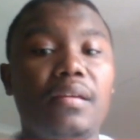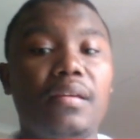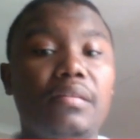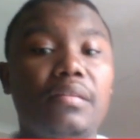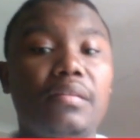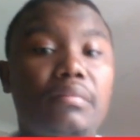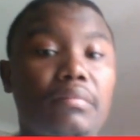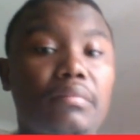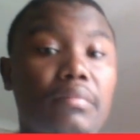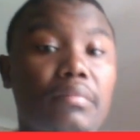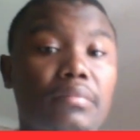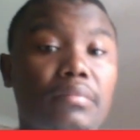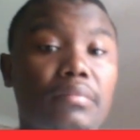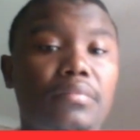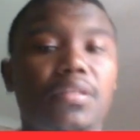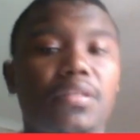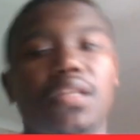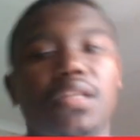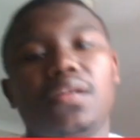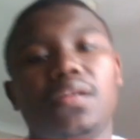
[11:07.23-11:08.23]
Hmm,
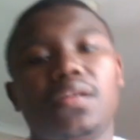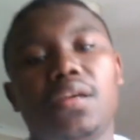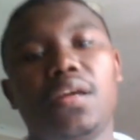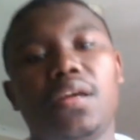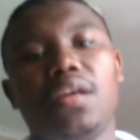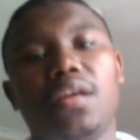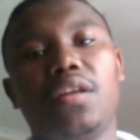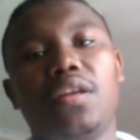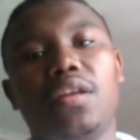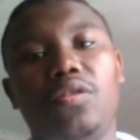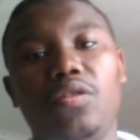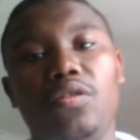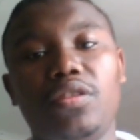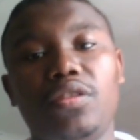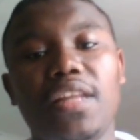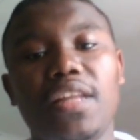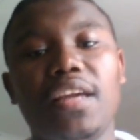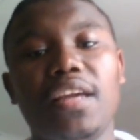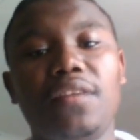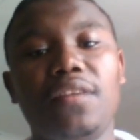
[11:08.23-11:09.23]
looks
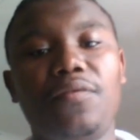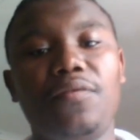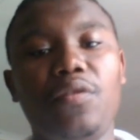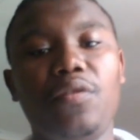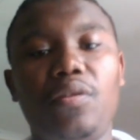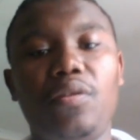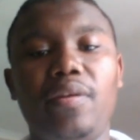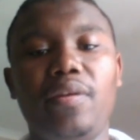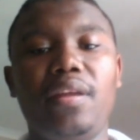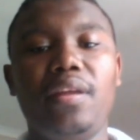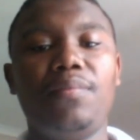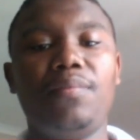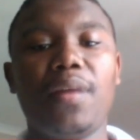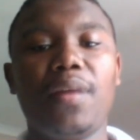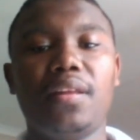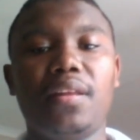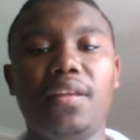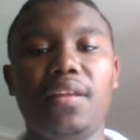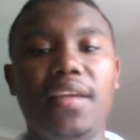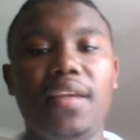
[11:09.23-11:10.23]
like a free queen, but
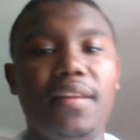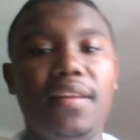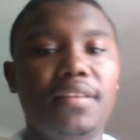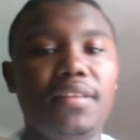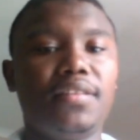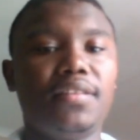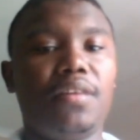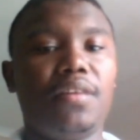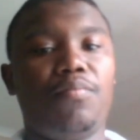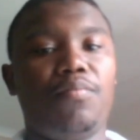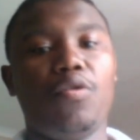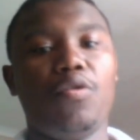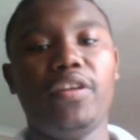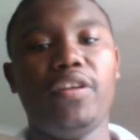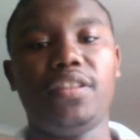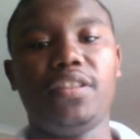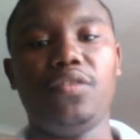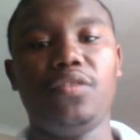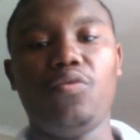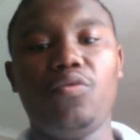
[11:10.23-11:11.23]
it is a
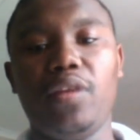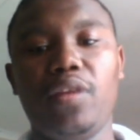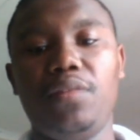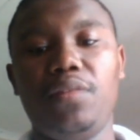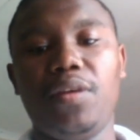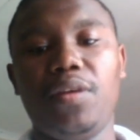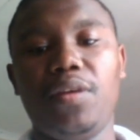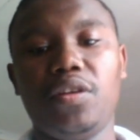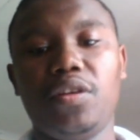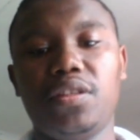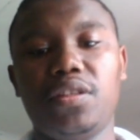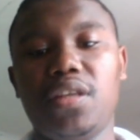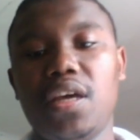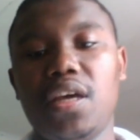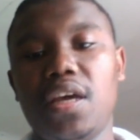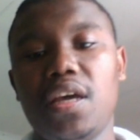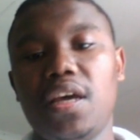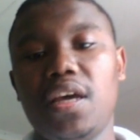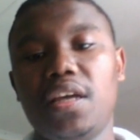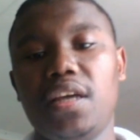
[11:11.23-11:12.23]
poisoned queen because
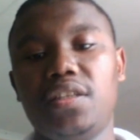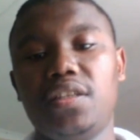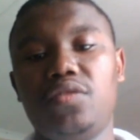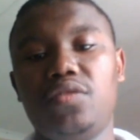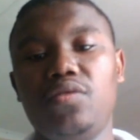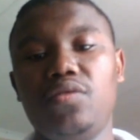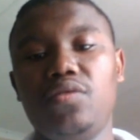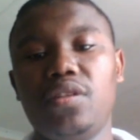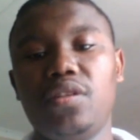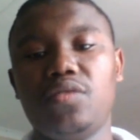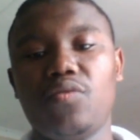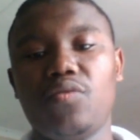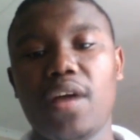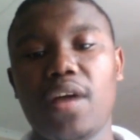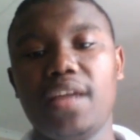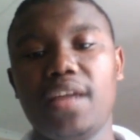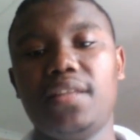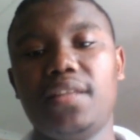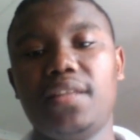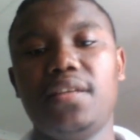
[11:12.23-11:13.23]
as soon as
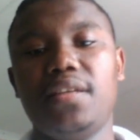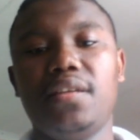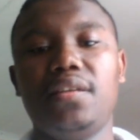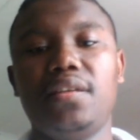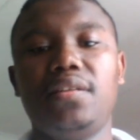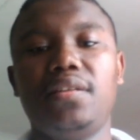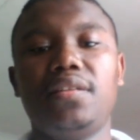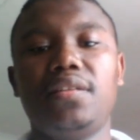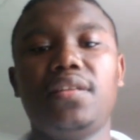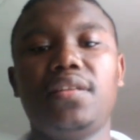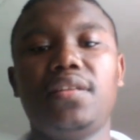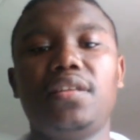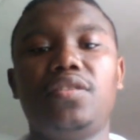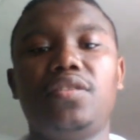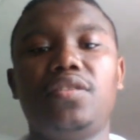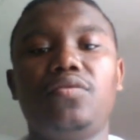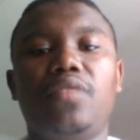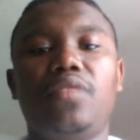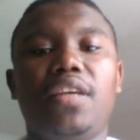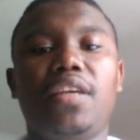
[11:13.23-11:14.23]
white decides to
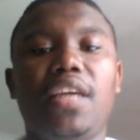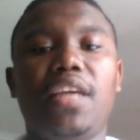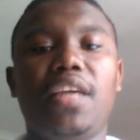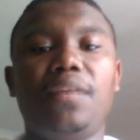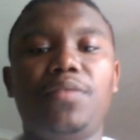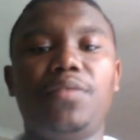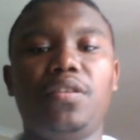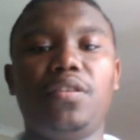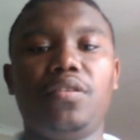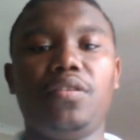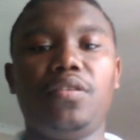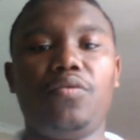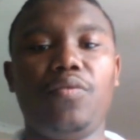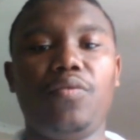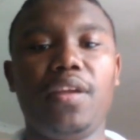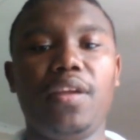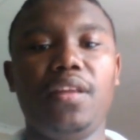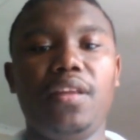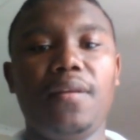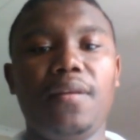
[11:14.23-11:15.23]
capture the
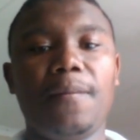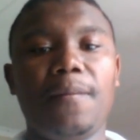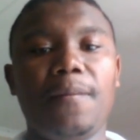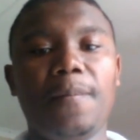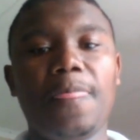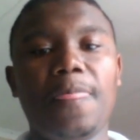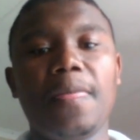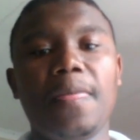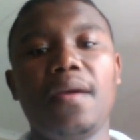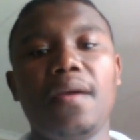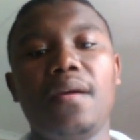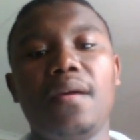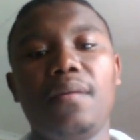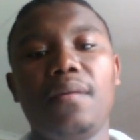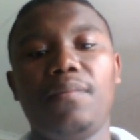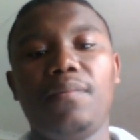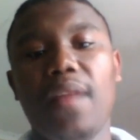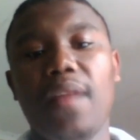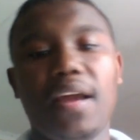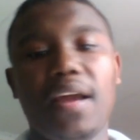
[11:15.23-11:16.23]
queen,
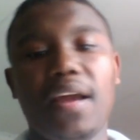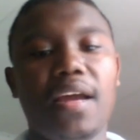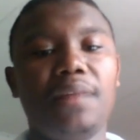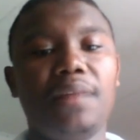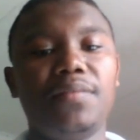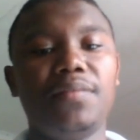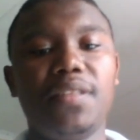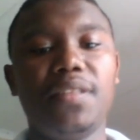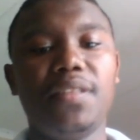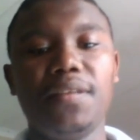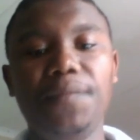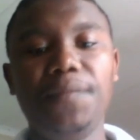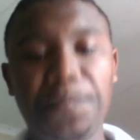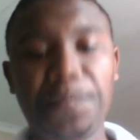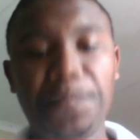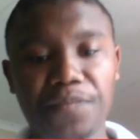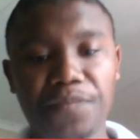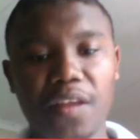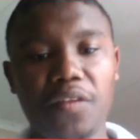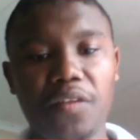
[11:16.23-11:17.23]
black comes in,
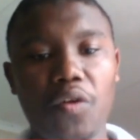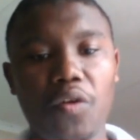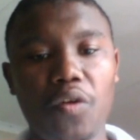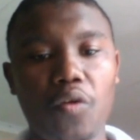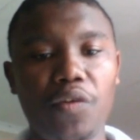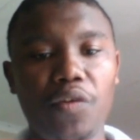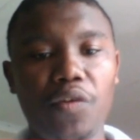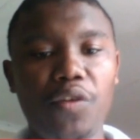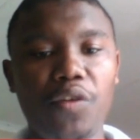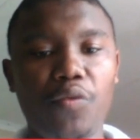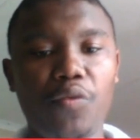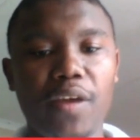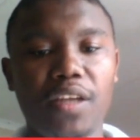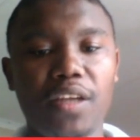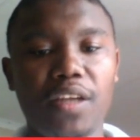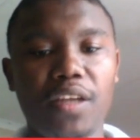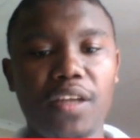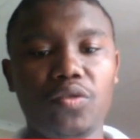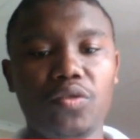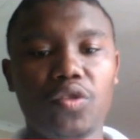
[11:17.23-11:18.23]
and the only way
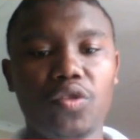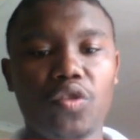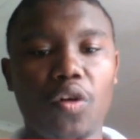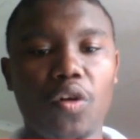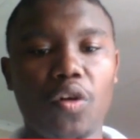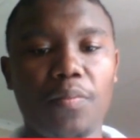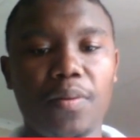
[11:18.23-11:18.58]
to stop